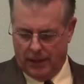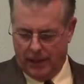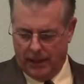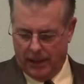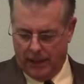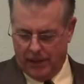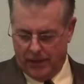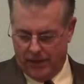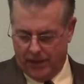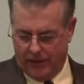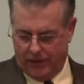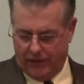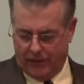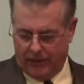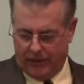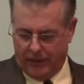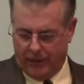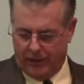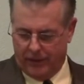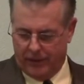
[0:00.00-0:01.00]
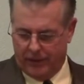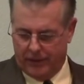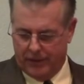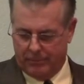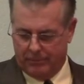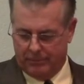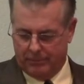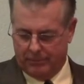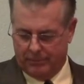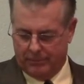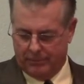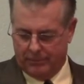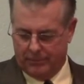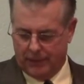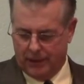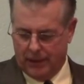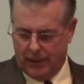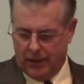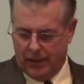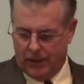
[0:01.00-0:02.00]
And Jesus said to him,
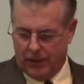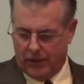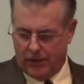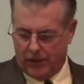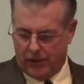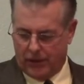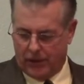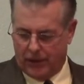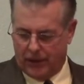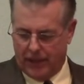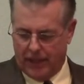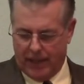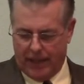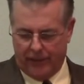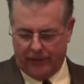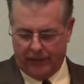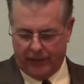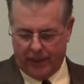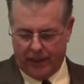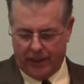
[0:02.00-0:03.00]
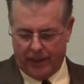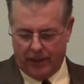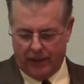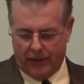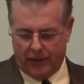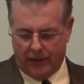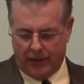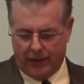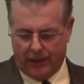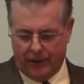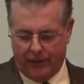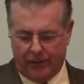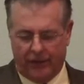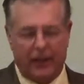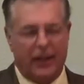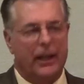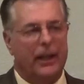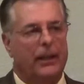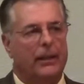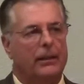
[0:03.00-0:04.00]
assuredly, I say to you that this
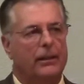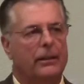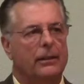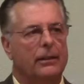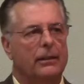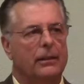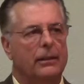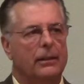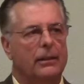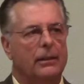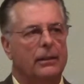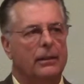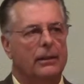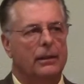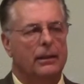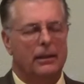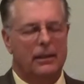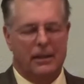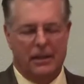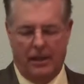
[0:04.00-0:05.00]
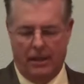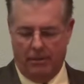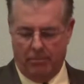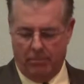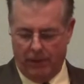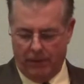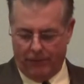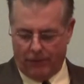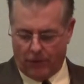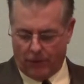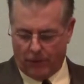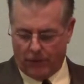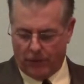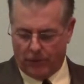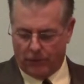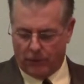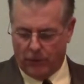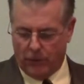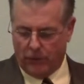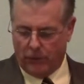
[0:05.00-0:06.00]
night, before the
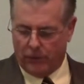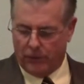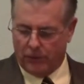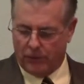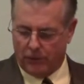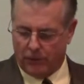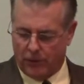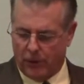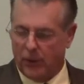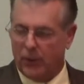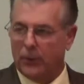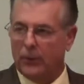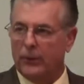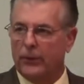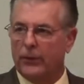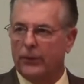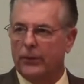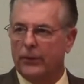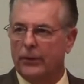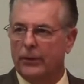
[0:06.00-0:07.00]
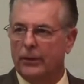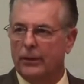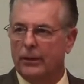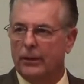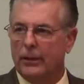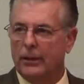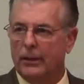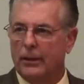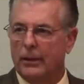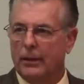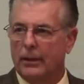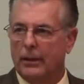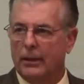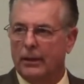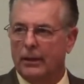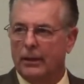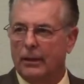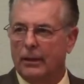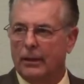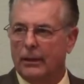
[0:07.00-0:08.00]
rooster crows,
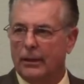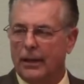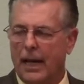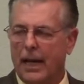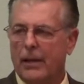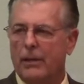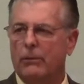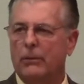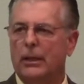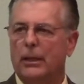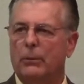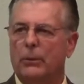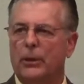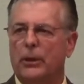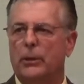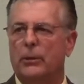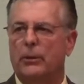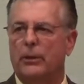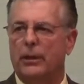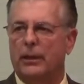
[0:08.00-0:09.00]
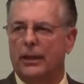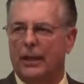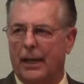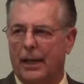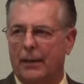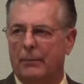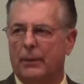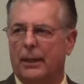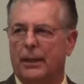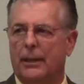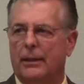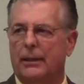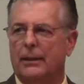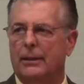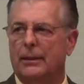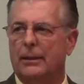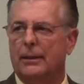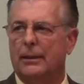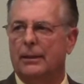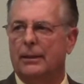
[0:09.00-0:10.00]
not only will you deny me,
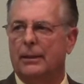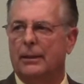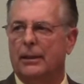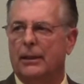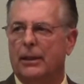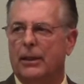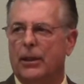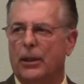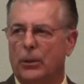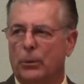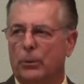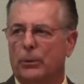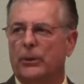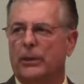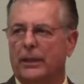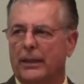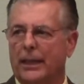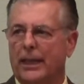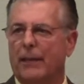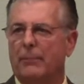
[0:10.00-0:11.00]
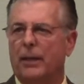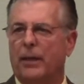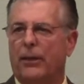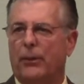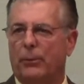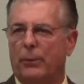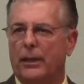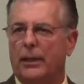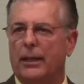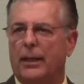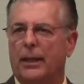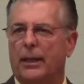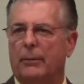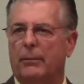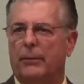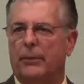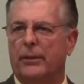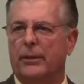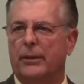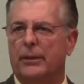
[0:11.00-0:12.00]
you will deny me 3
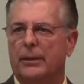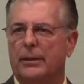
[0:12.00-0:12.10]
times.